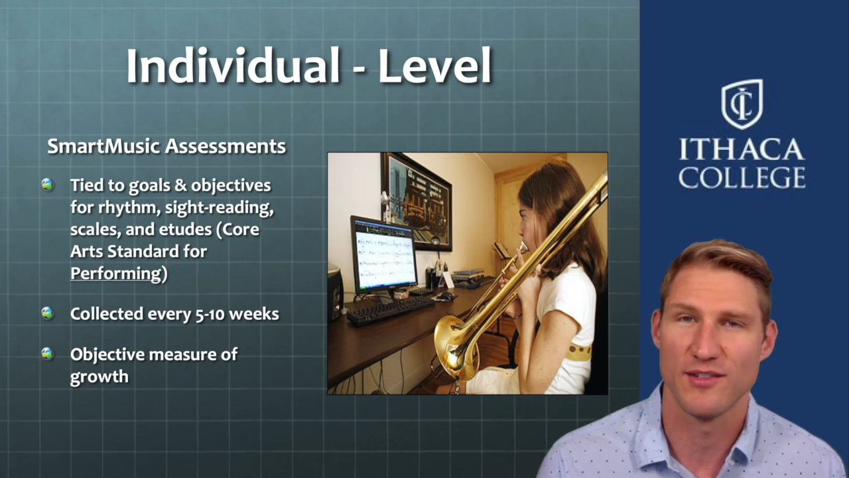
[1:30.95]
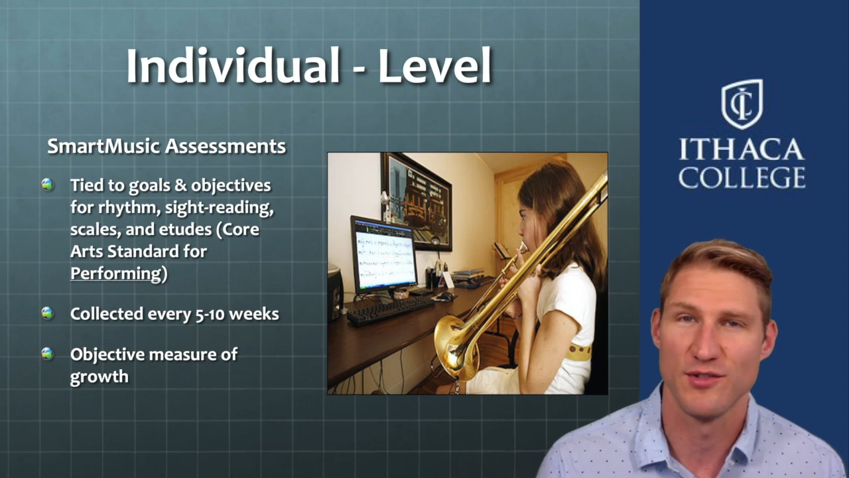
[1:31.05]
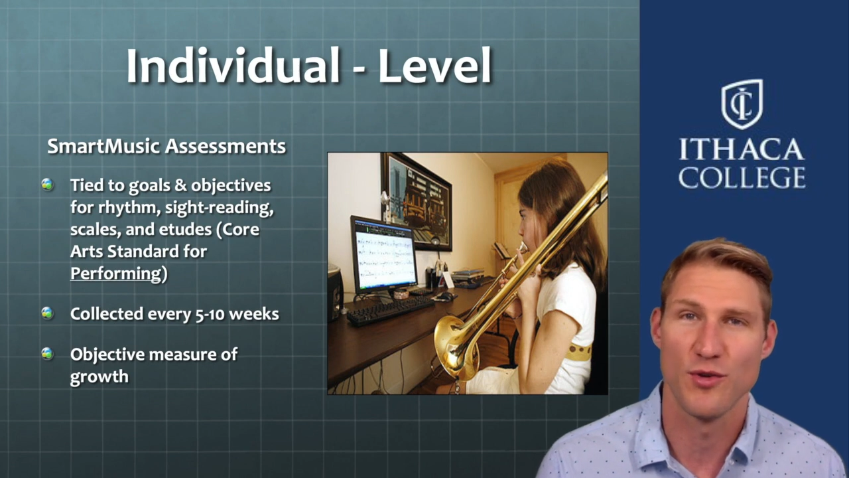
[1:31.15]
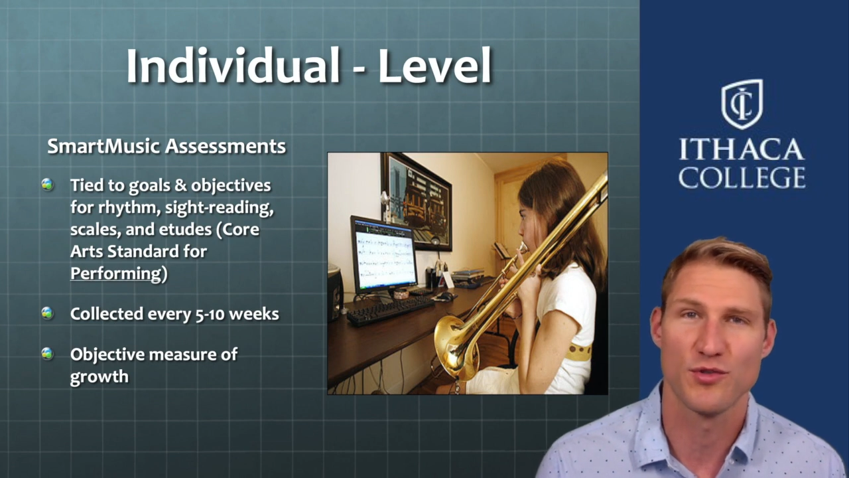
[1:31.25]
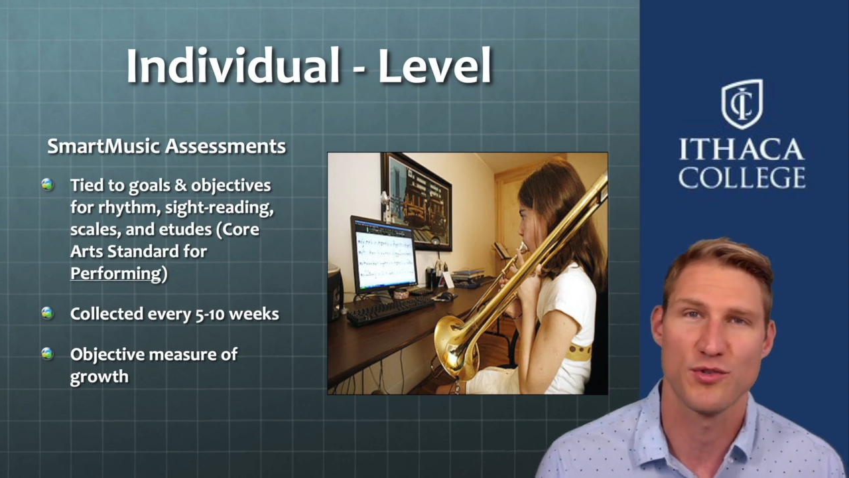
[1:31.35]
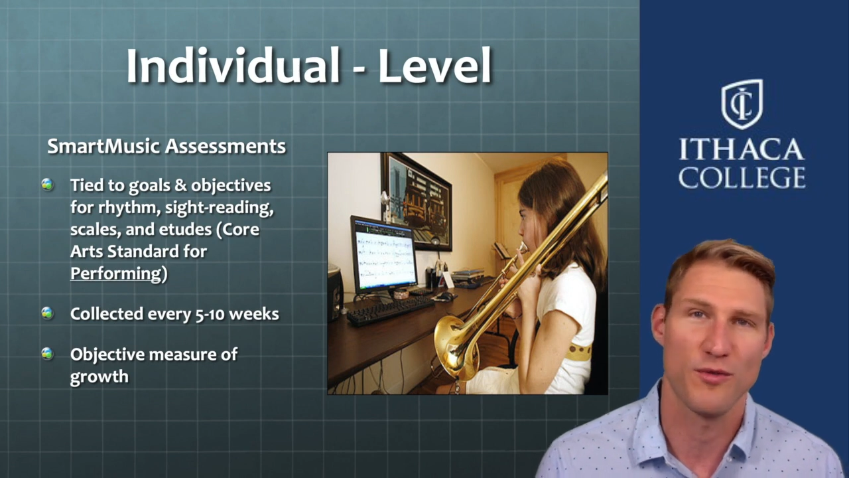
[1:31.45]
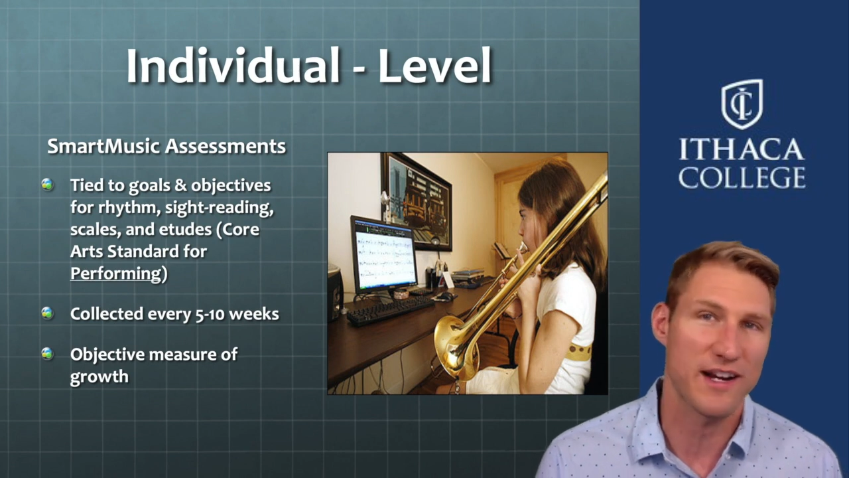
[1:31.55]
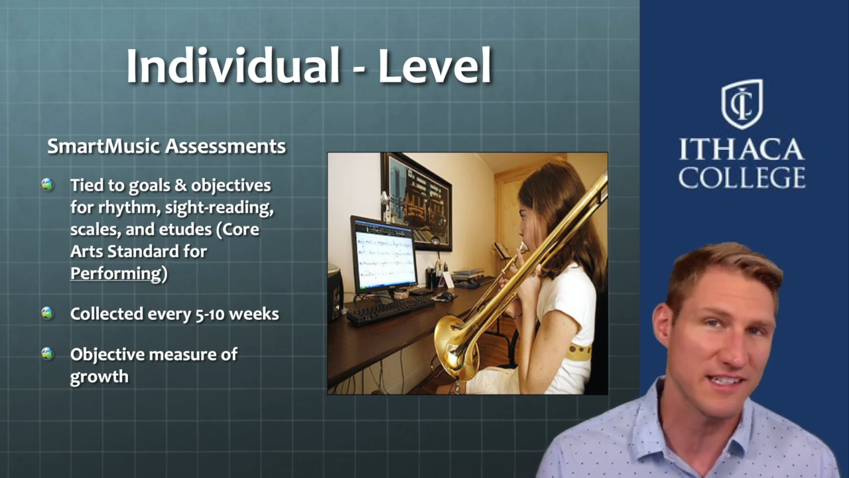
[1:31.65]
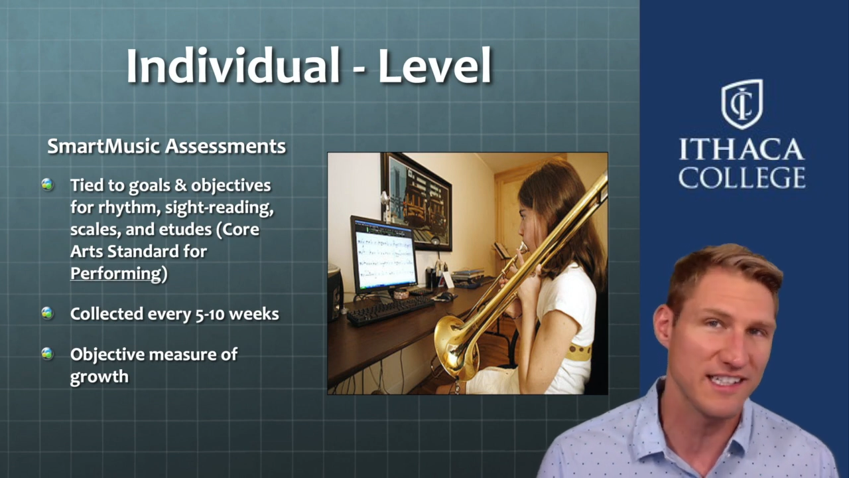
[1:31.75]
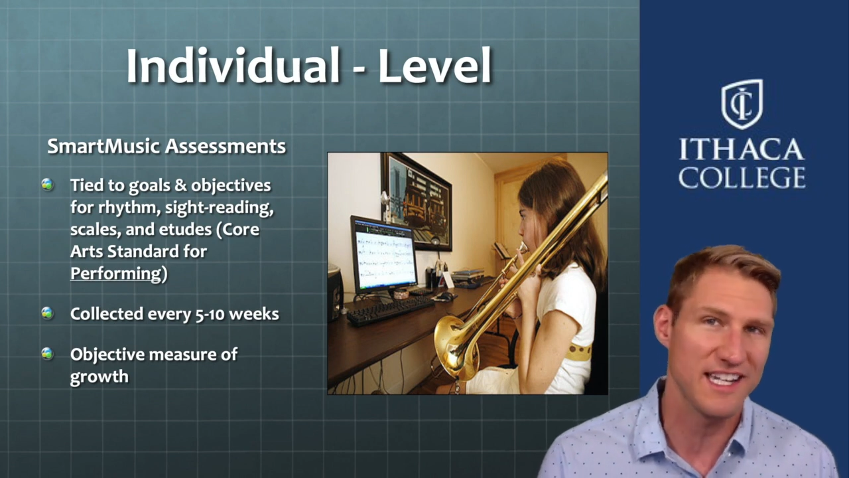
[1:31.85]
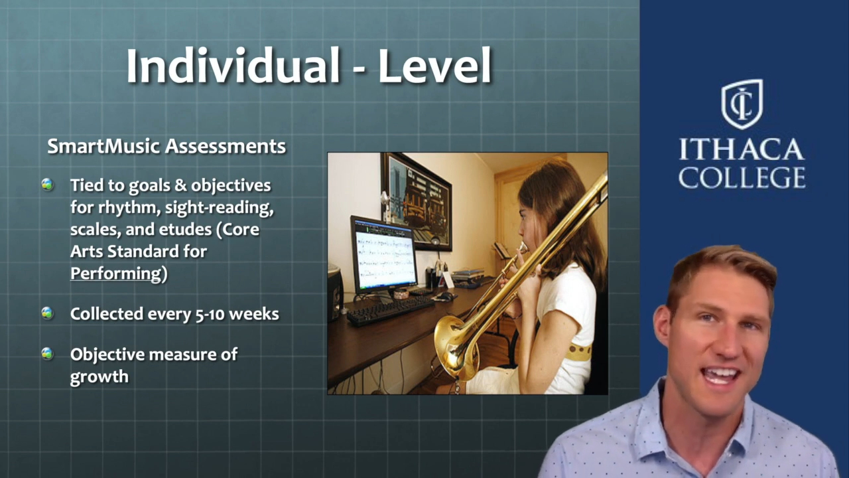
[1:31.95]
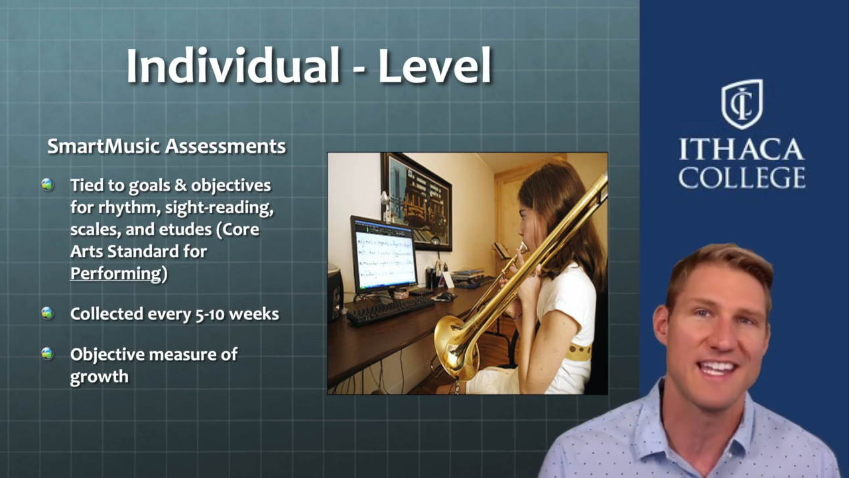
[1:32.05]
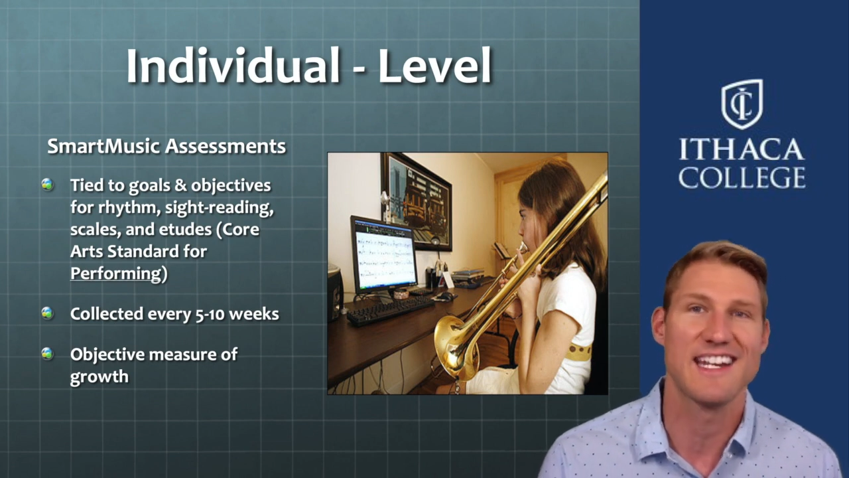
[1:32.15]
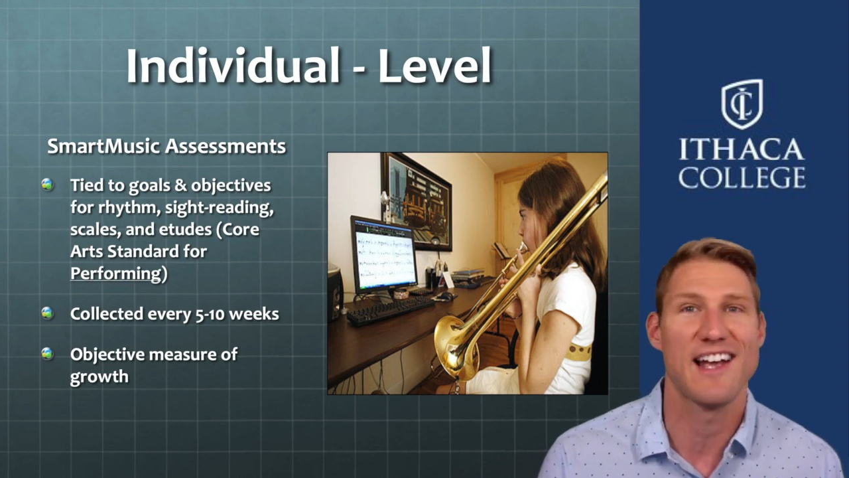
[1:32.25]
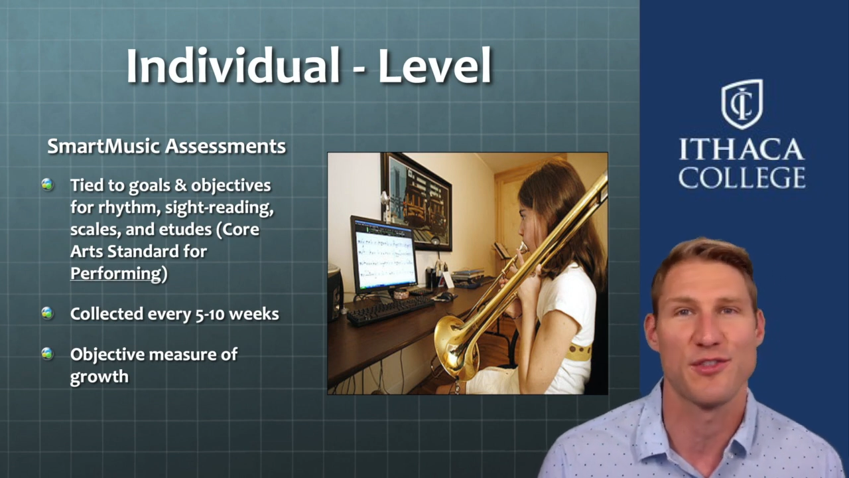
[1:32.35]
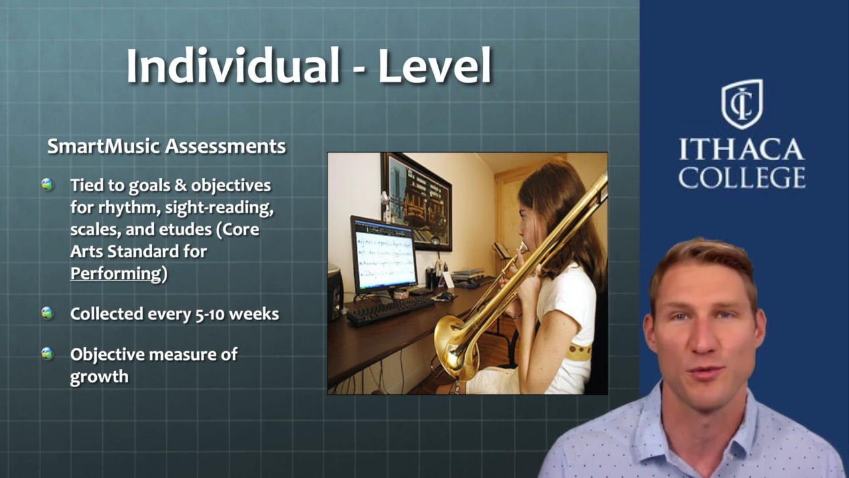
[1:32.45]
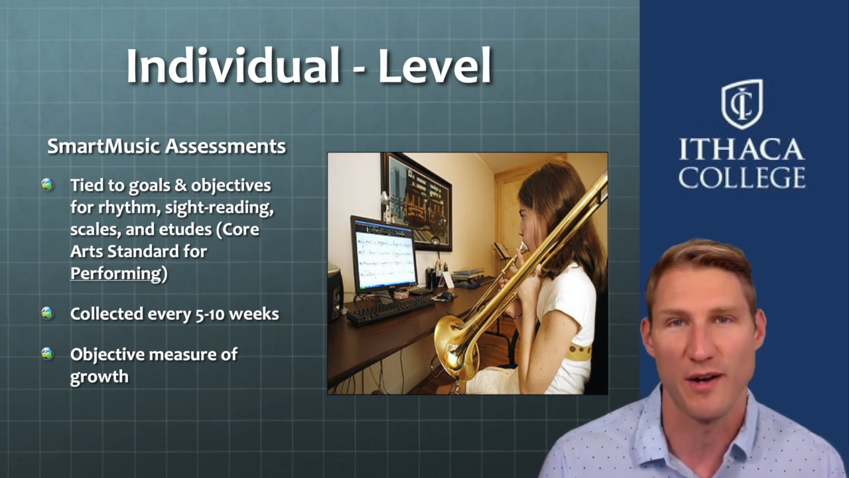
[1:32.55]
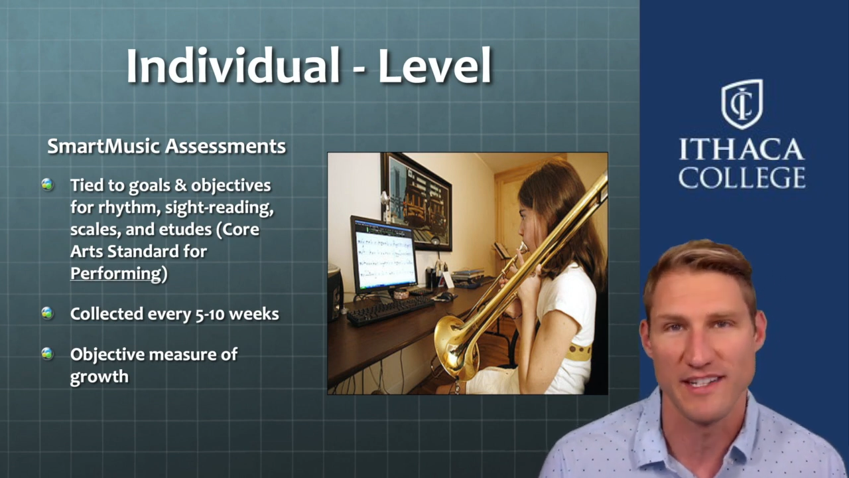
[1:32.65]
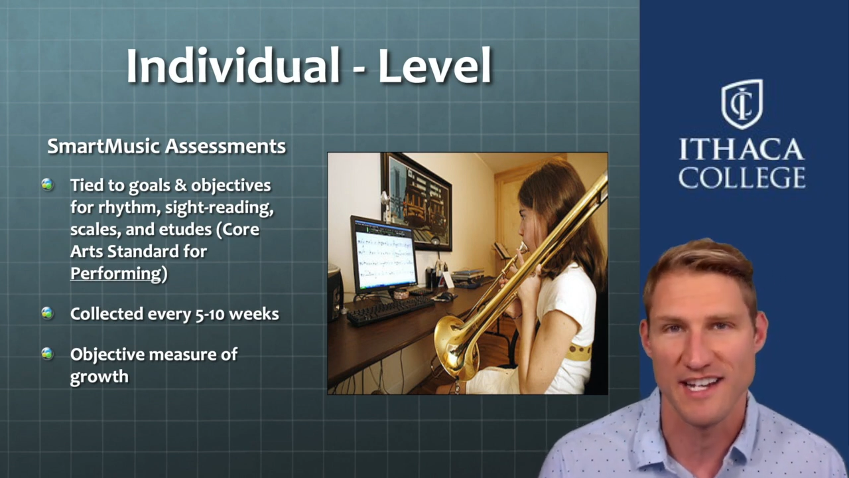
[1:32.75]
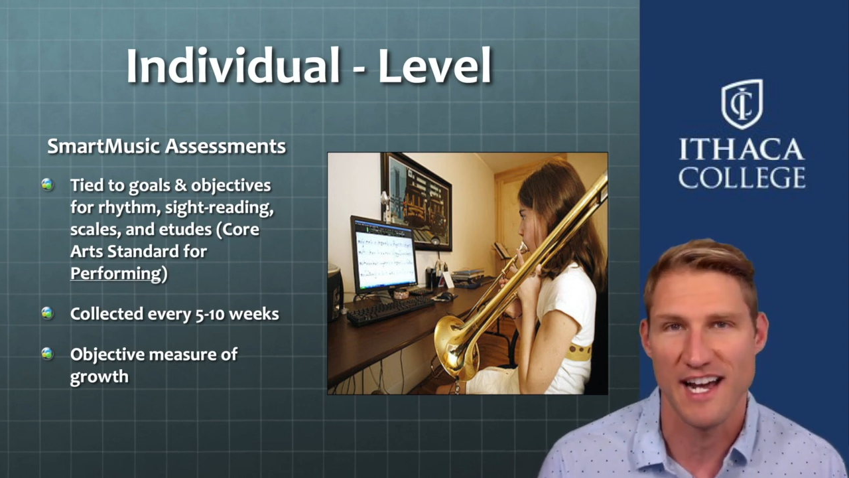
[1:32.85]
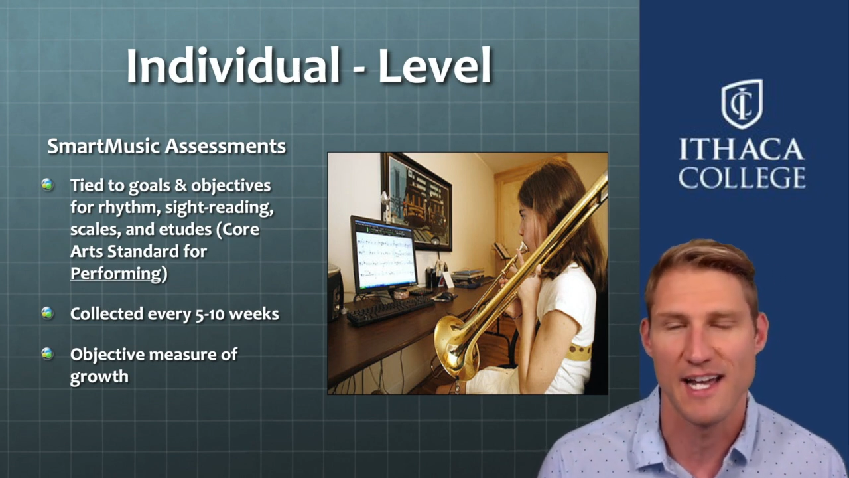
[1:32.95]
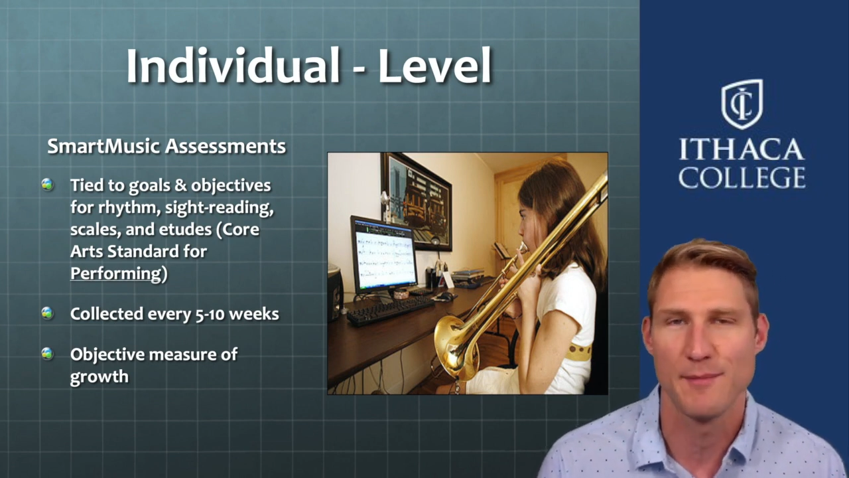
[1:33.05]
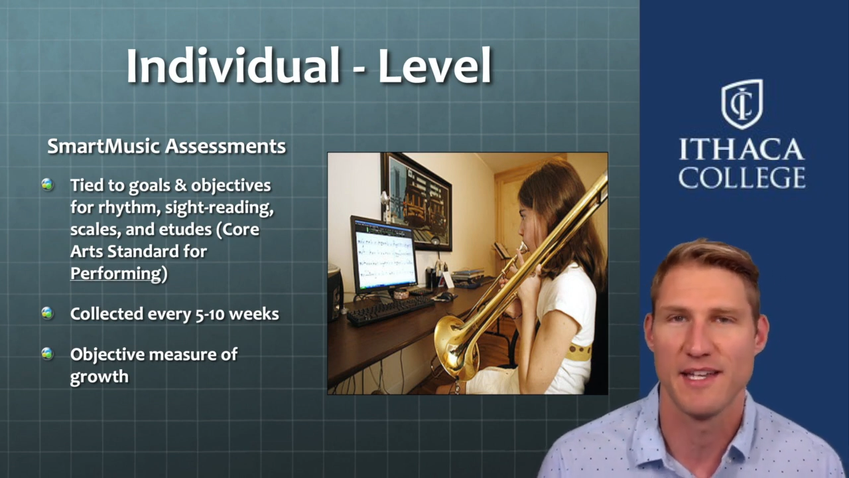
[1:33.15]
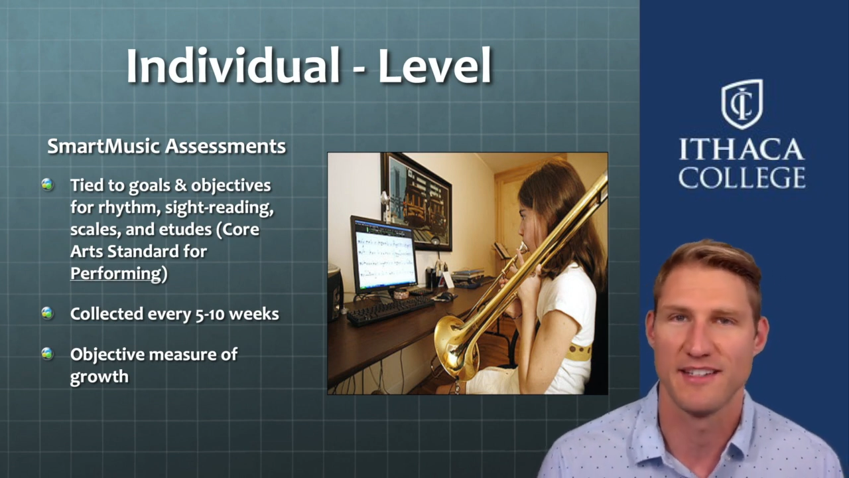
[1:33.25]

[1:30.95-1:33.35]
note correctly and at the right time,